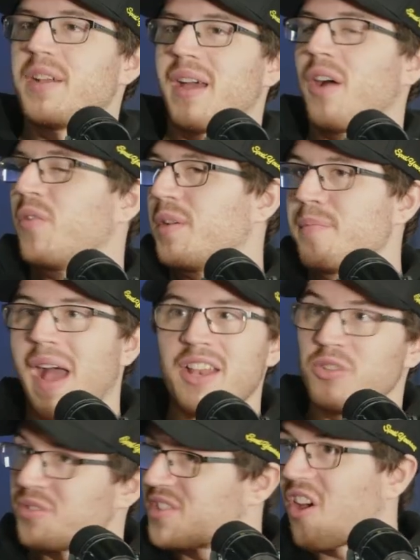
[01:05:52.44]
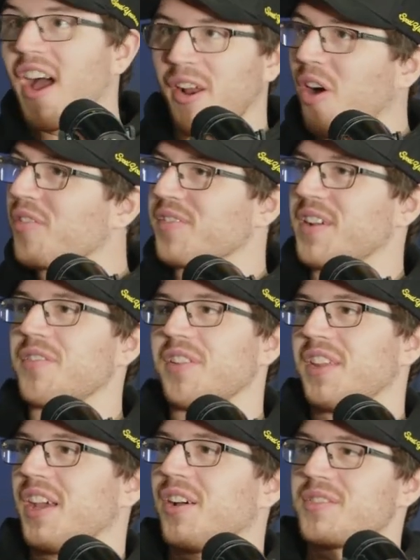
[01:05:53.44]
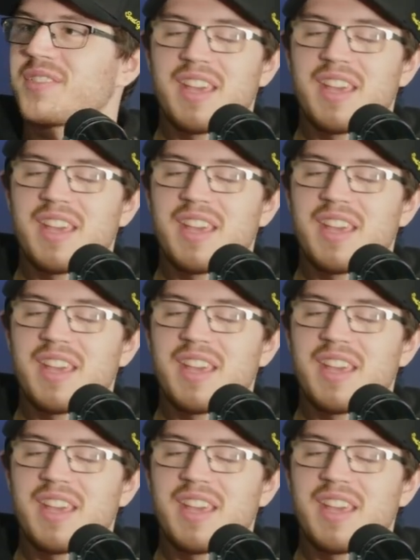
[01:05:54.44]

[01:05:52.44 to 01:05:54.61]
about when manuals died off and everything else.